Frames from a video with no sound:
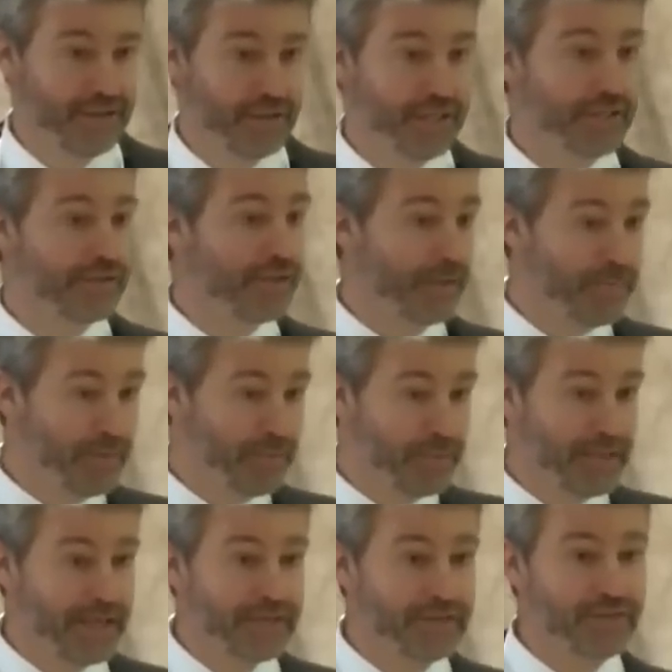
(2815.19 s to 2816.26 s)
You get double
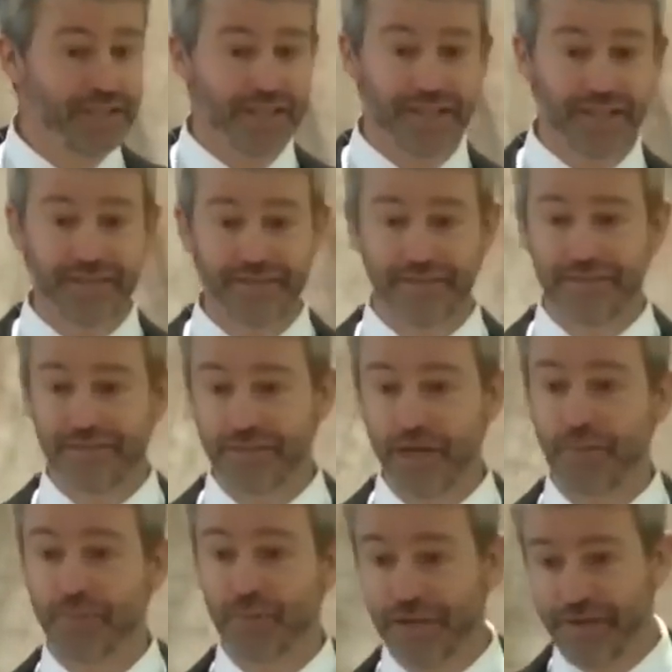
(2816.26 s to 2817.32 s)
blessing,
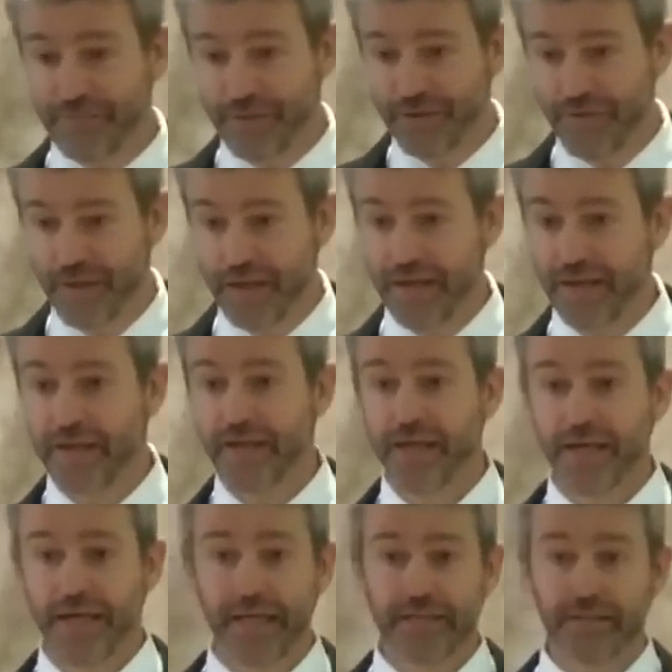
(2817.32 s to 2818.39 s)
double everything.
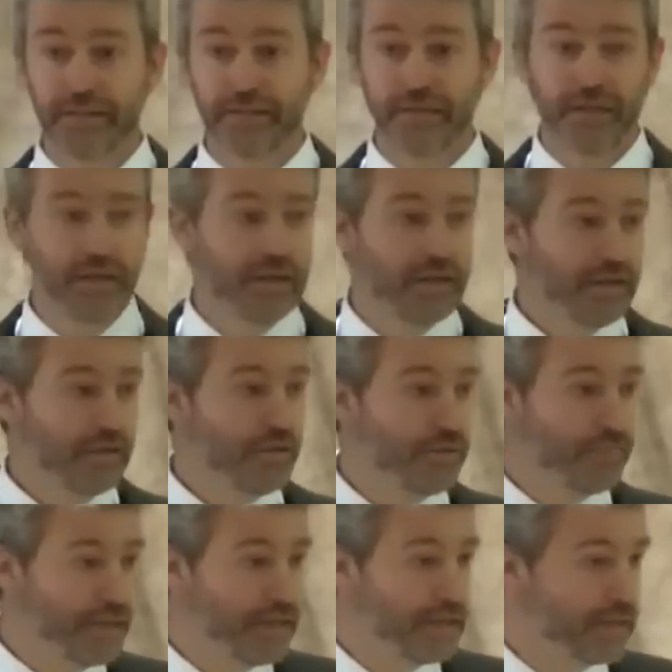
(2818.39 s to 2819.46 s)
He says, you
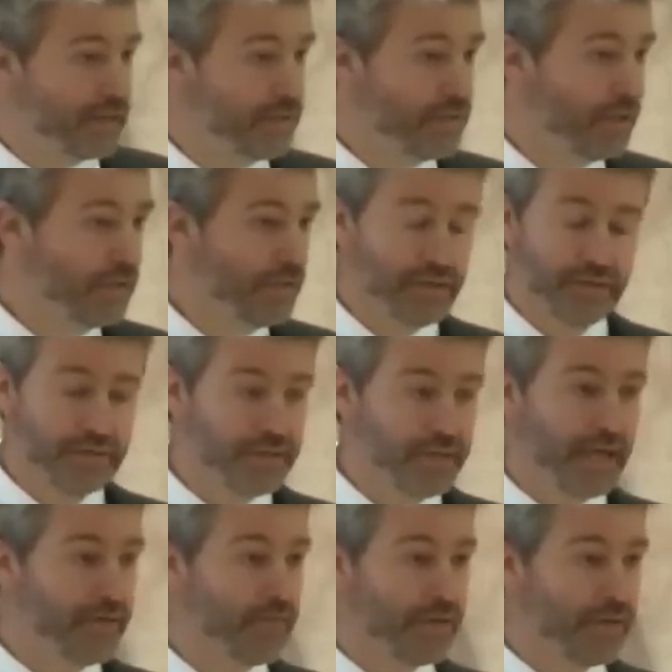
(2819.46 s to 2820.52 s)
Americans don't
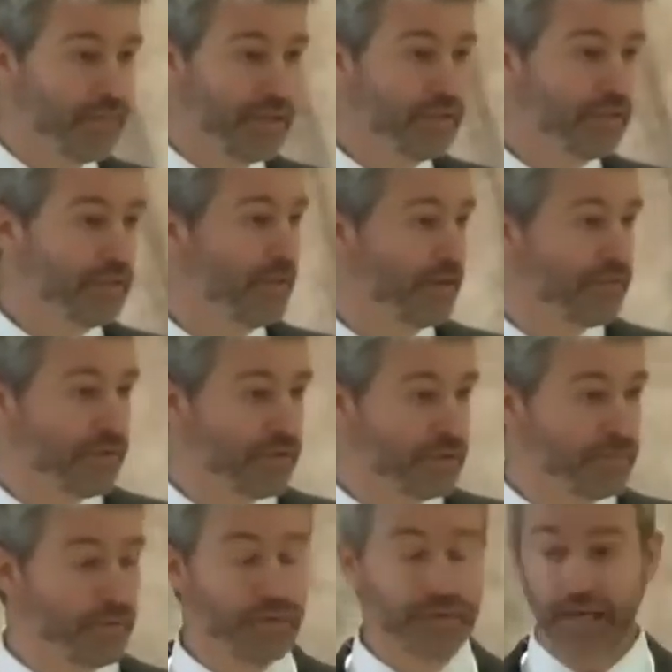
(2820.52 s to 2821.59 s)
understand what it means to be a
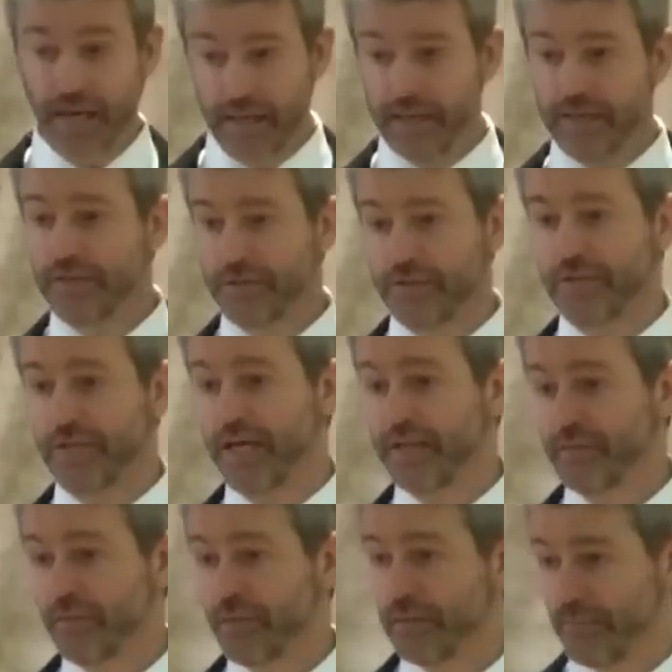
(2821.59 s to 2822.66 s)
firstborn. I
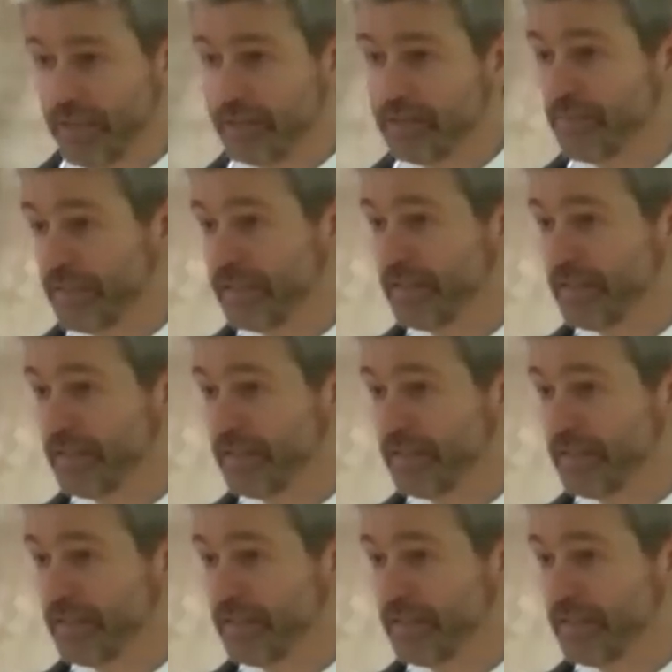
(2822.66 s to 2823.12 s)
understand what it means